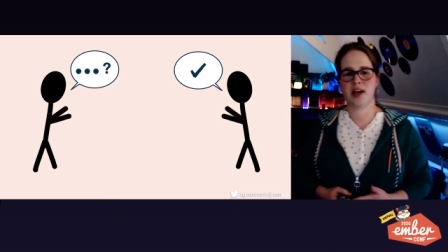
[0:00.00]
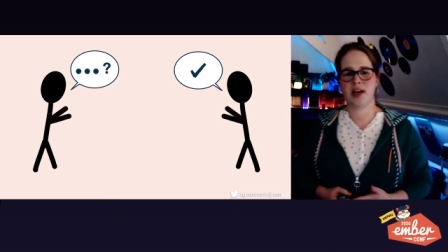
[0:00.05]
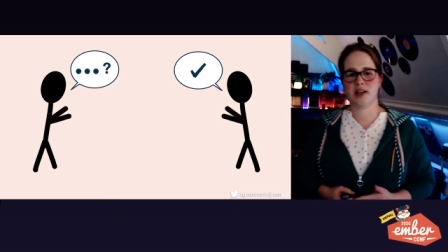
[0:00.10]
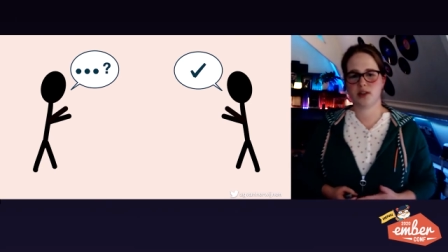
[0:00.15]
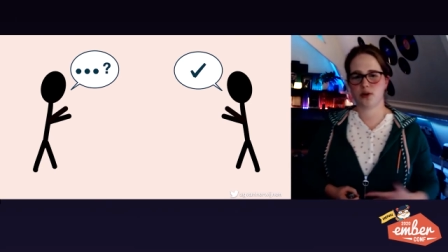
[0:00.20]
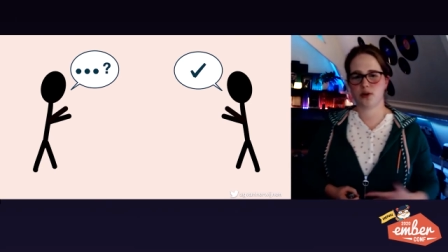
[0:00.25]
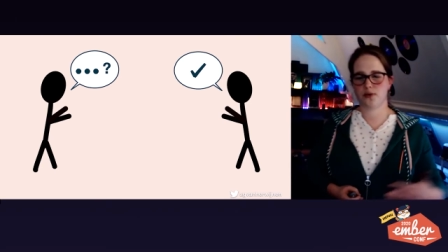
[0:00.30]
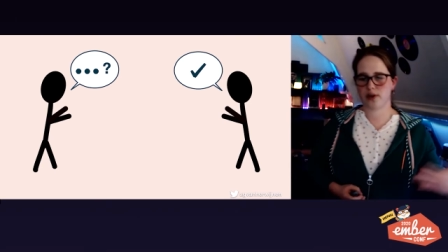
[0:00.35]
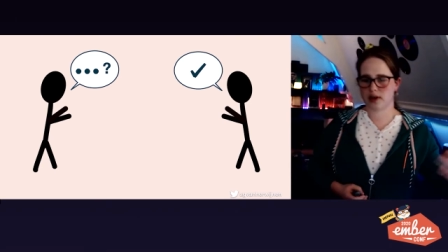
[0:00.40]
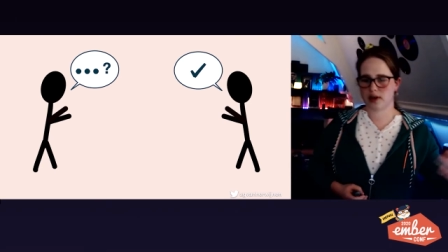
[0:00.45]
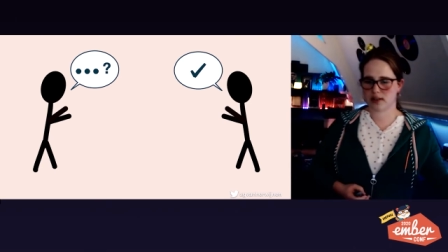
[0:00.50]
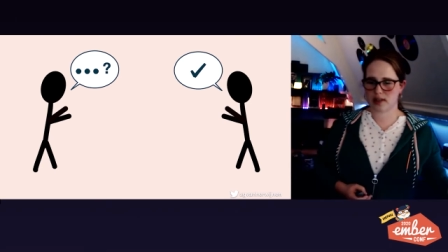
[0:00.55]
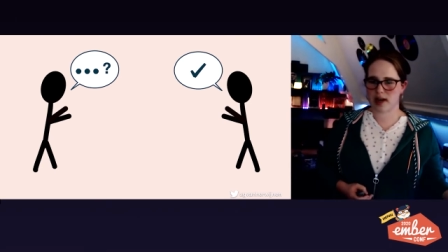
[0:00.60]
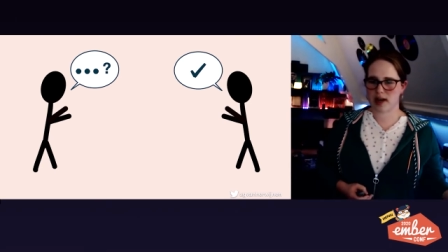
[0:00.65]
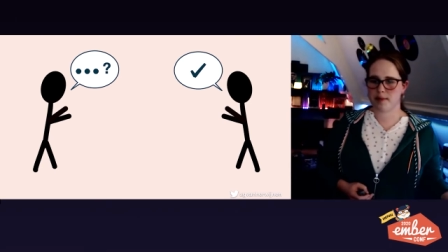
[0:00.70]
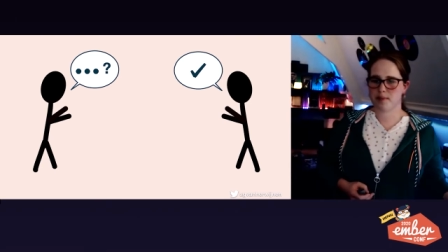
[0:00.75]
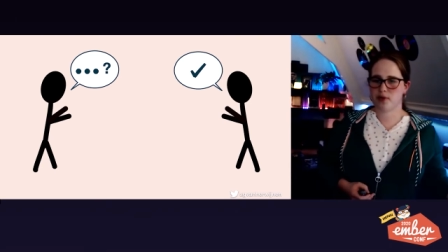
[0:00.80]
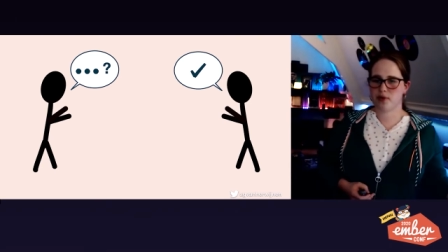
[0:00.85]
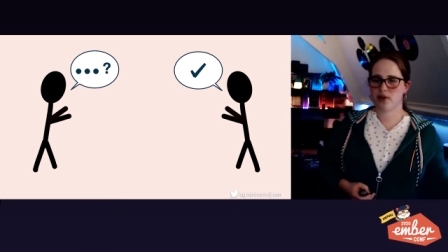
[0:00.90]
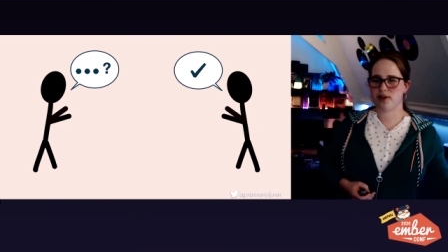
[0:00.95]
So for
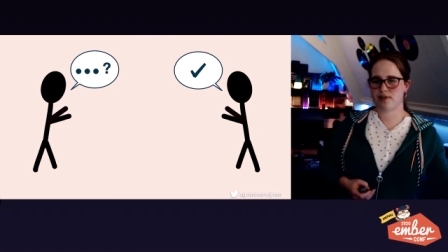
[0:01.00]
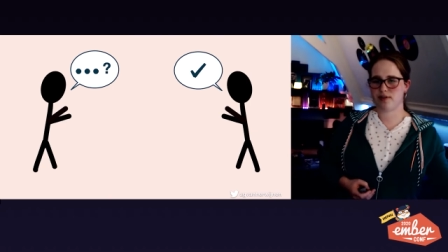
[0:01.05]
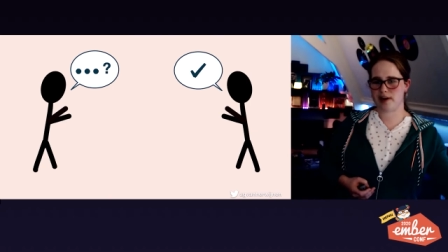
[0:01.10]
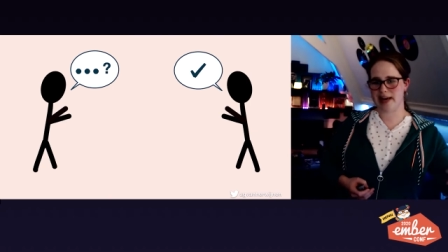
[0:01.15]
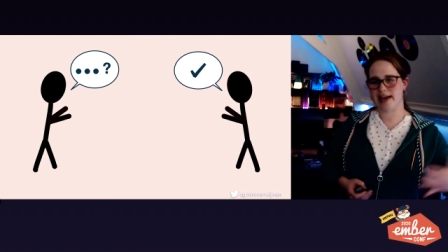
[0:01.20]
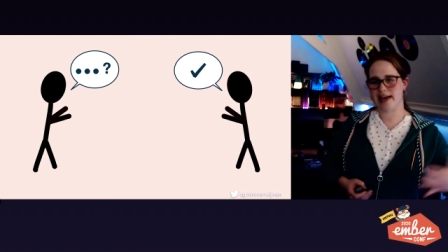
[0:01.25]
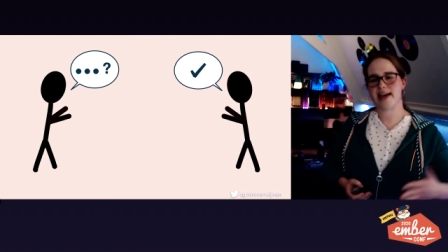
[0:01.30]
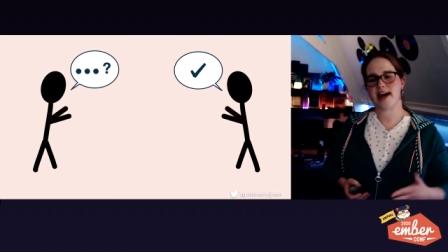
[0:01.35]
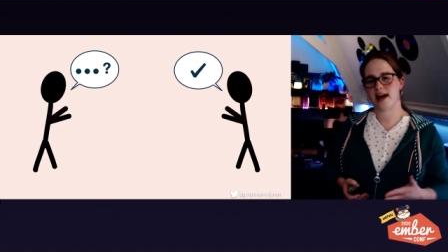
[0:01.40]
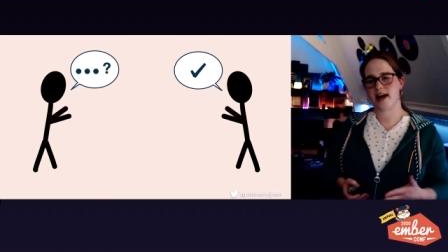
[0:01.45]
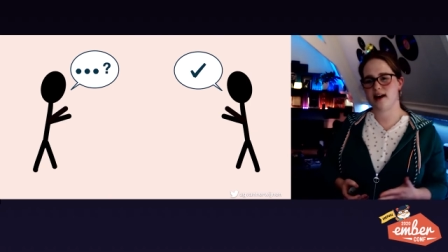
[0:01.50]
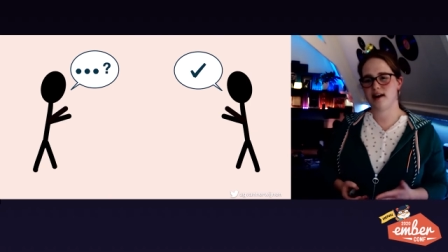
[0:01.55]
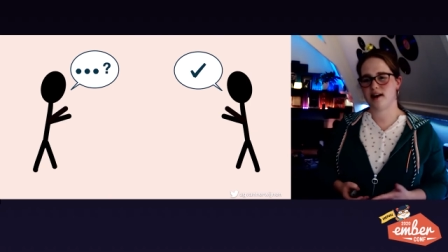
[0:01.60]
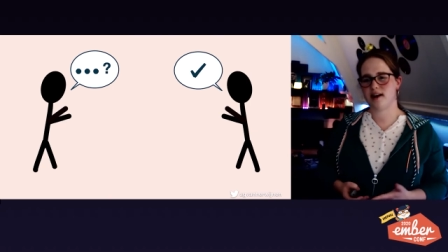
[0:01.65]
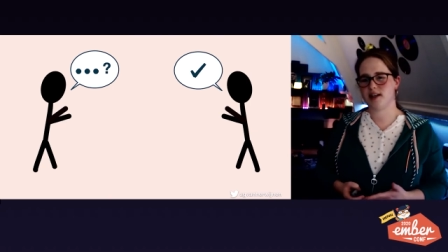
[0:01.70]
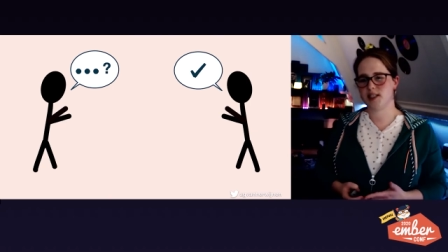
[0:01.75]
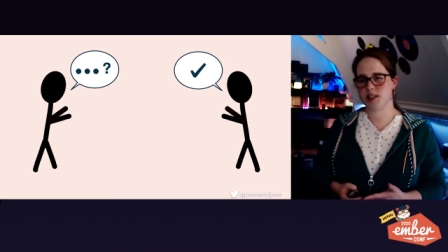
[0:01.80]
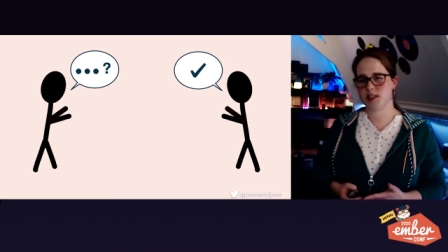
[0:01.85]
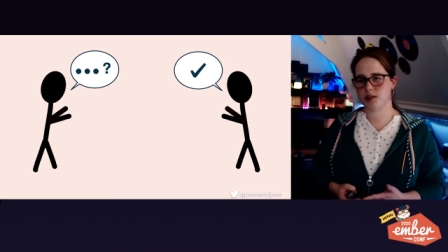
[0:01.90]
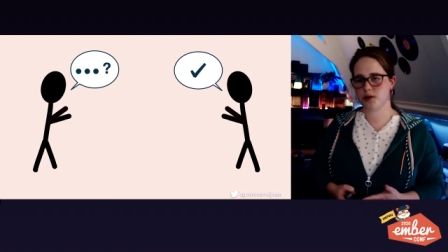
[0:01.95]
example, if Leah
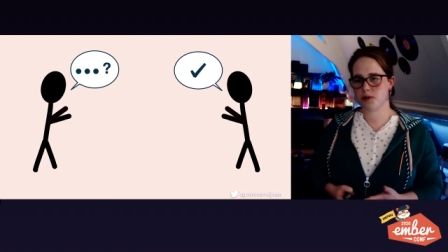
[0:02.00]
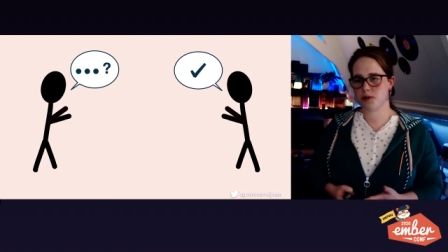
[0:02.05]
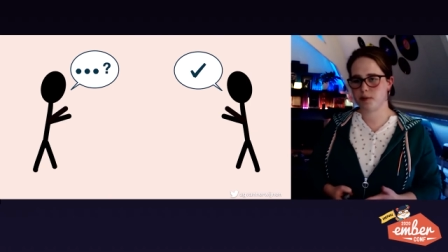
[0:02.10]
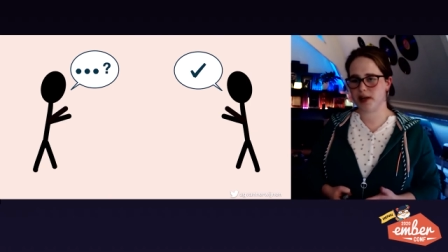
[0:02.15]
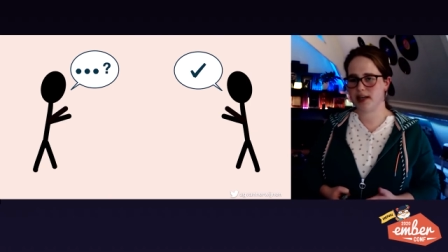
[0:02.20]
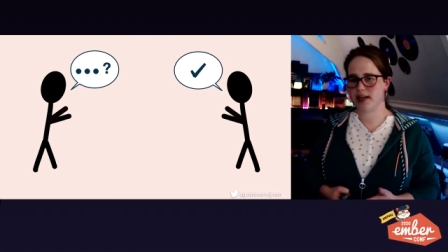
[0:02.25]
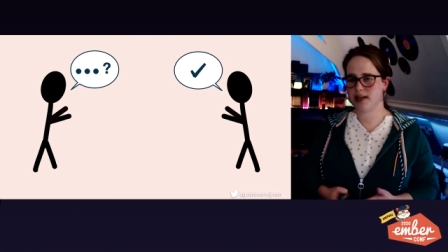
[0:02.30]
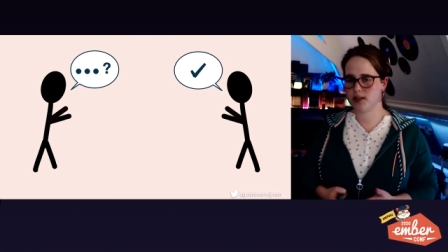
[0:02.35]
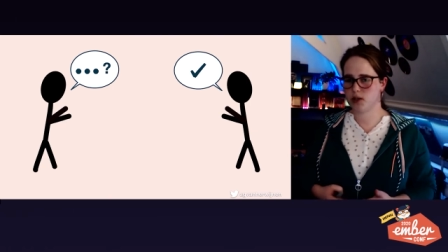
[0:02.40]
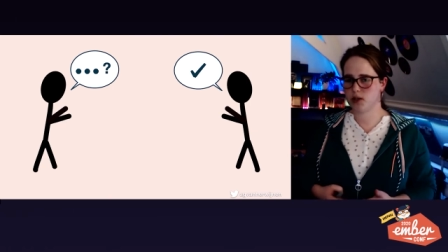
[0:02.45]
asks me